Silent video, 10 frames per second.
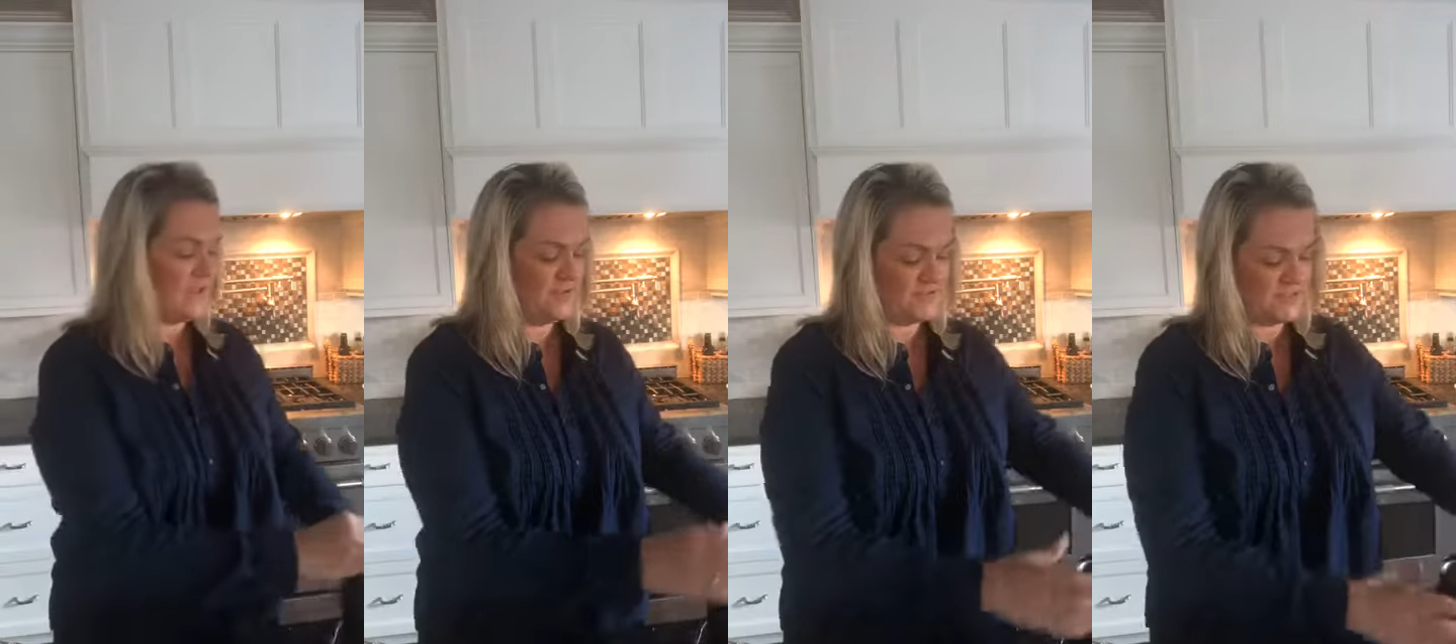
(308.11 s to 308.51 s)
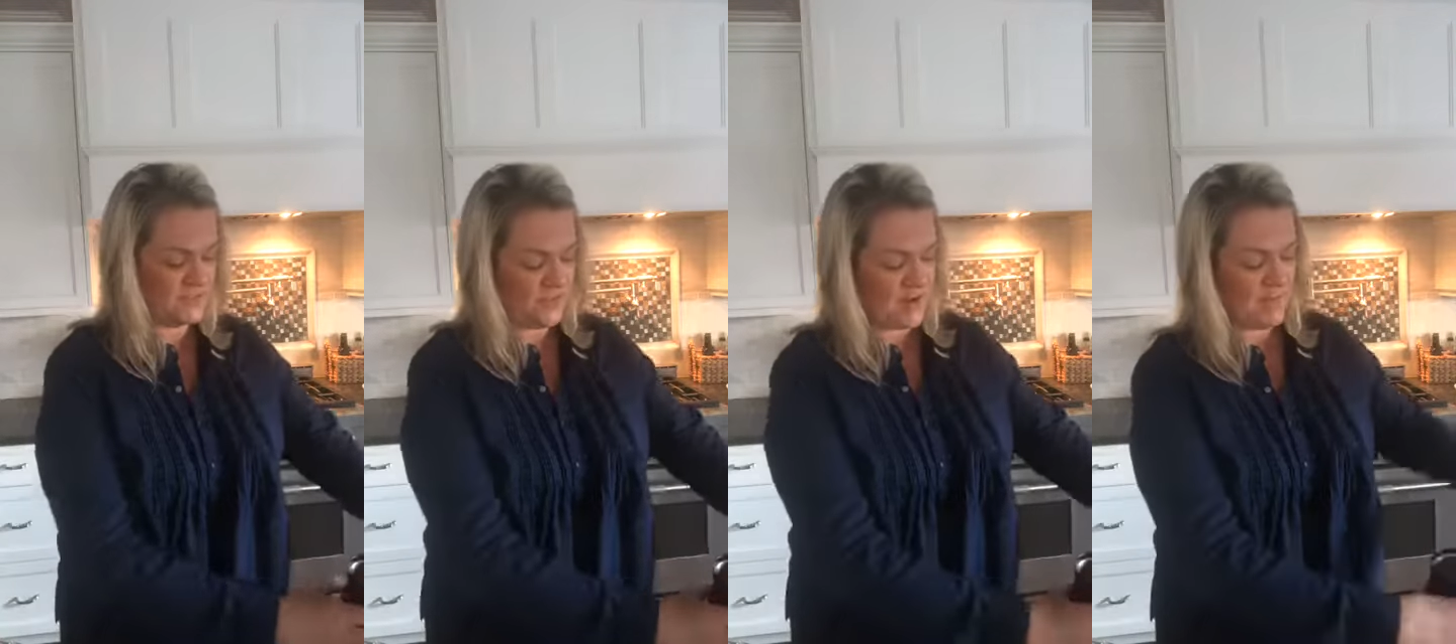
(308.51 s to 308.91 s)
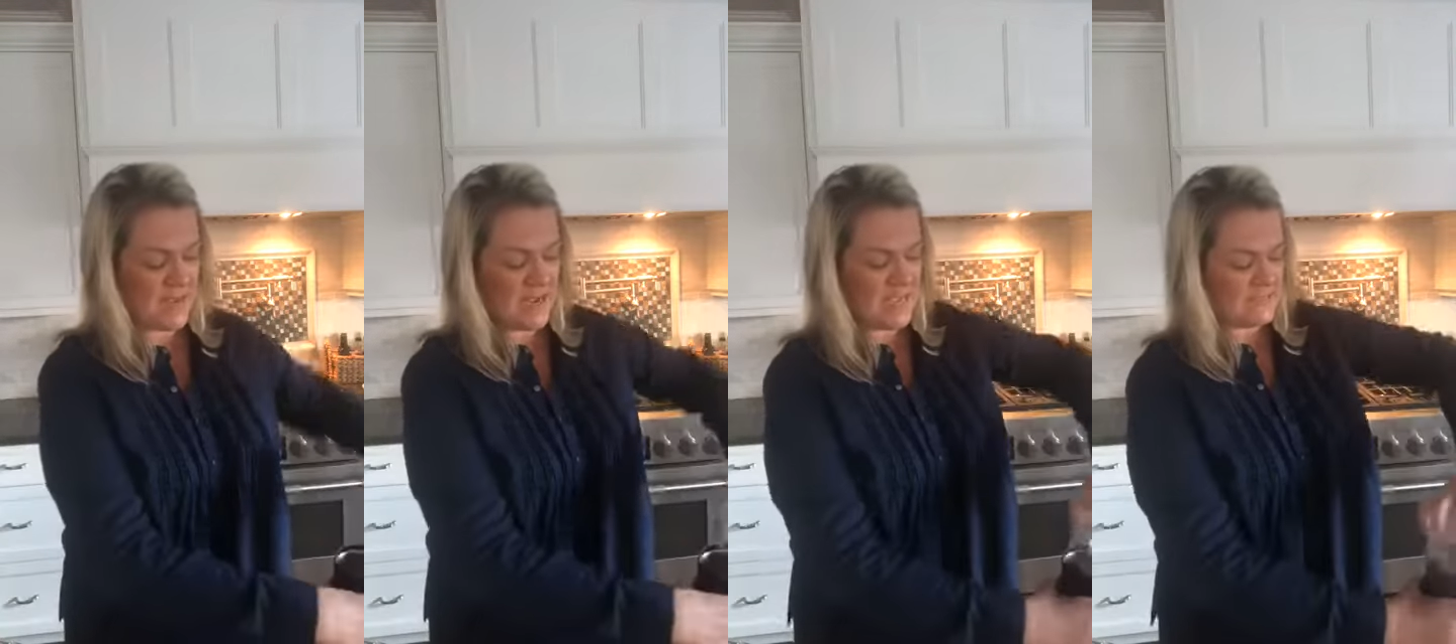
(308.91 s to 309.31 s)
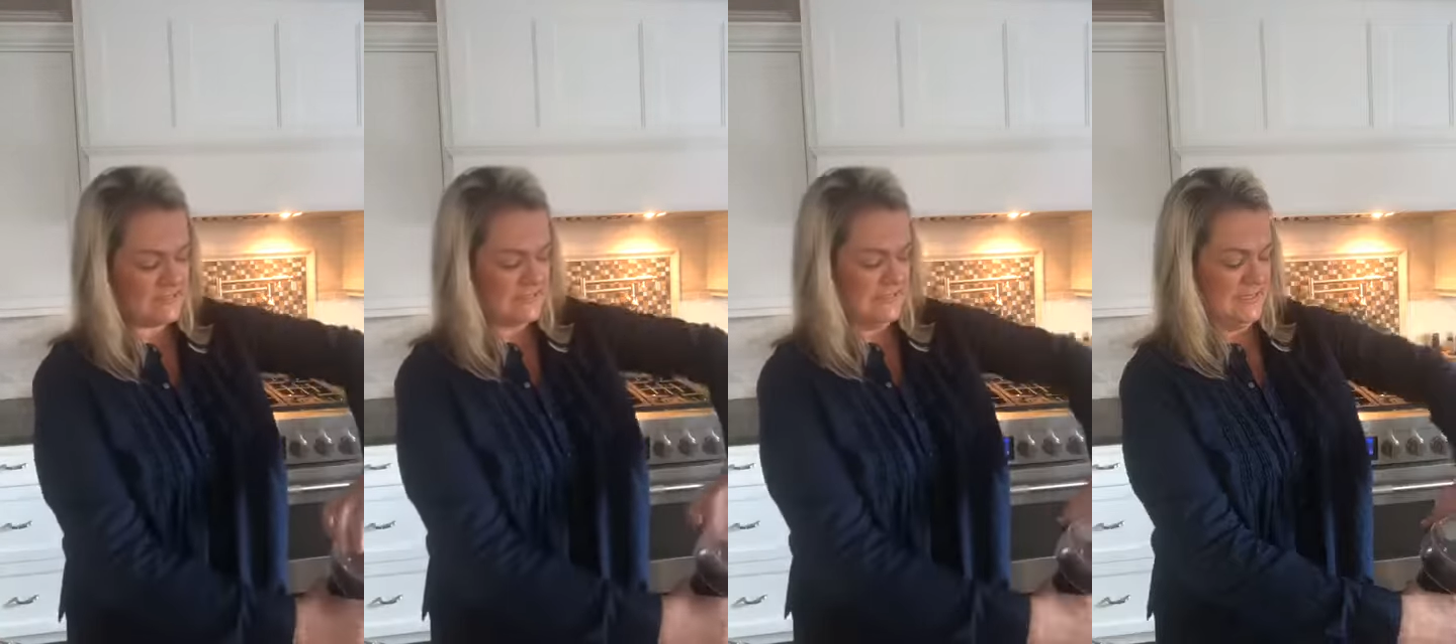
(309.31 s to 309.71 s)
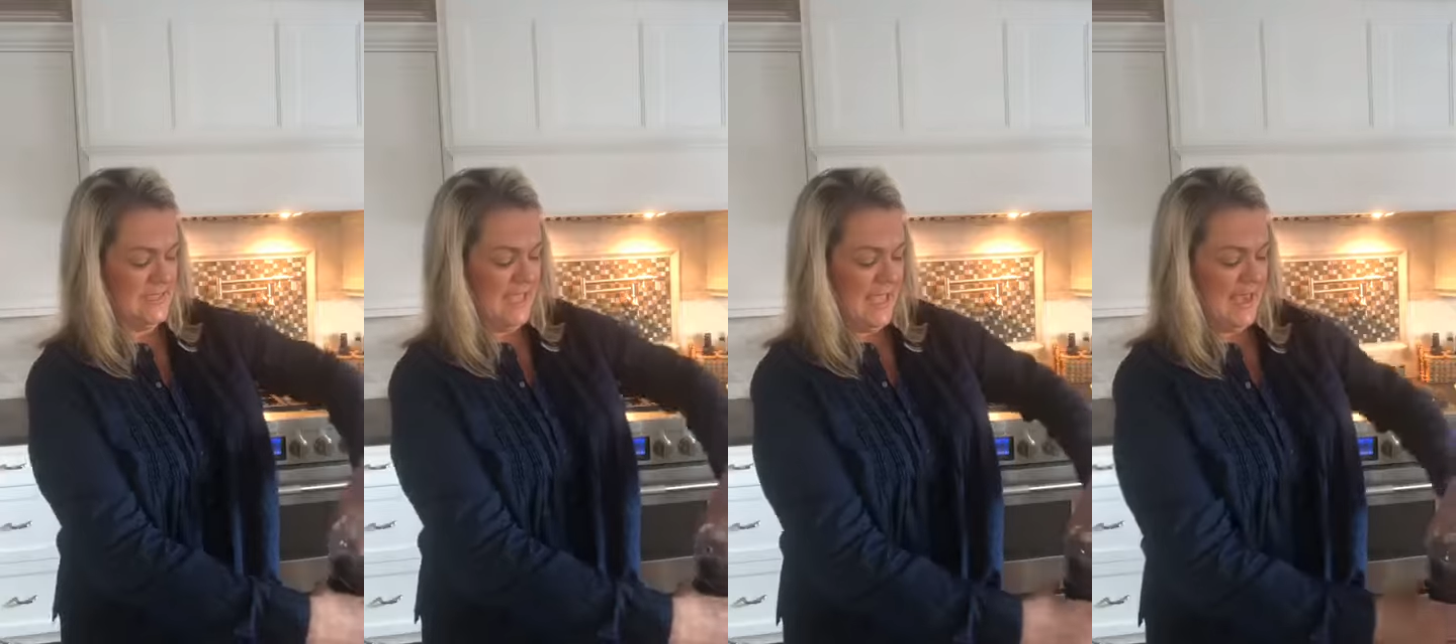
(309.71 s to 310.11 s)
I use it to grind my nuts
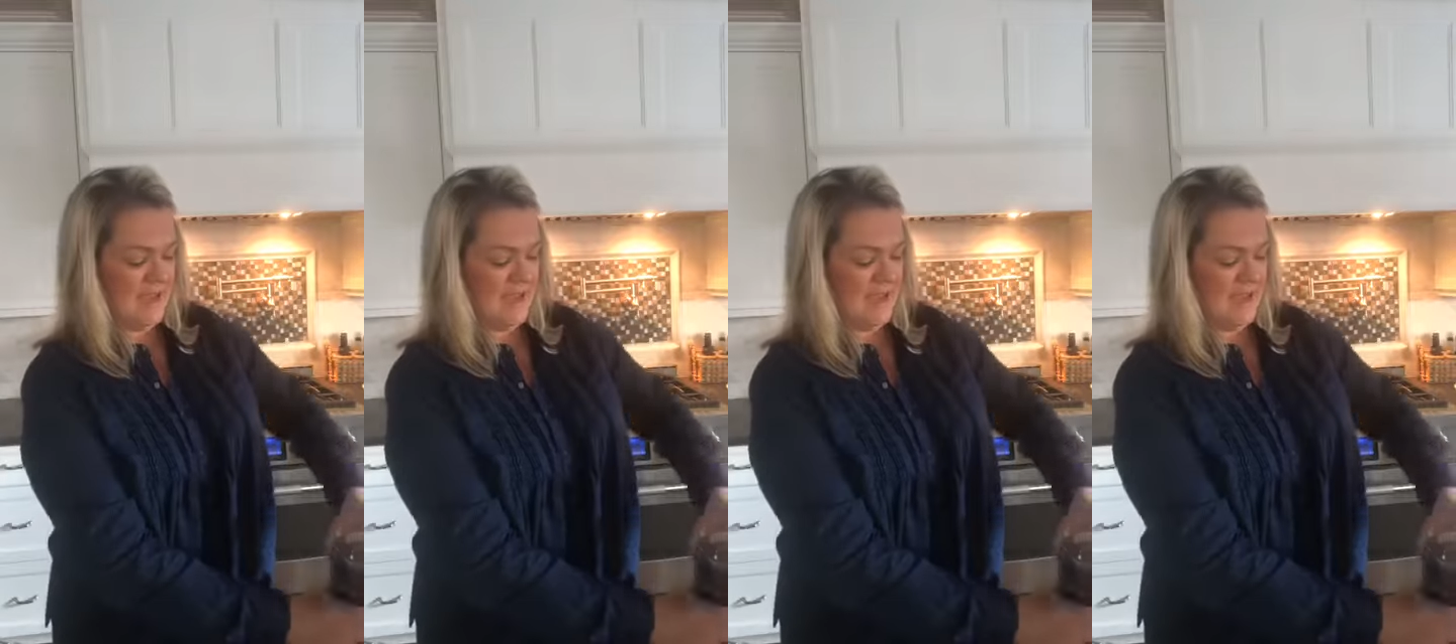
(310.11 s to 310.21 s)
and